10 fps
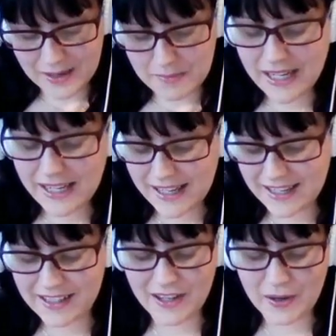Many
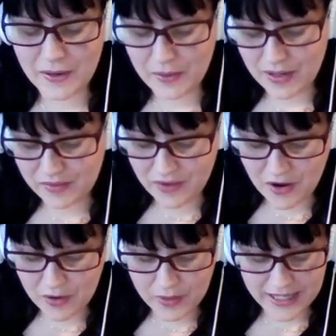years ago, in a
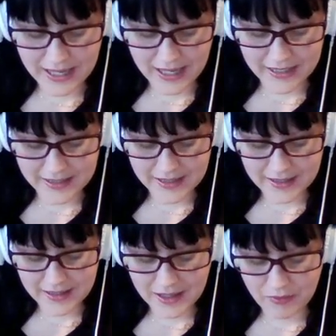faraway land,
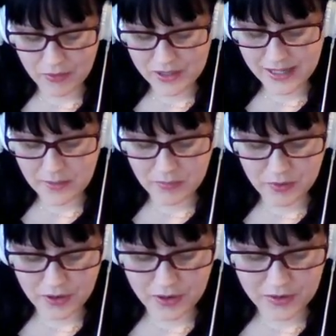there ruled an emperor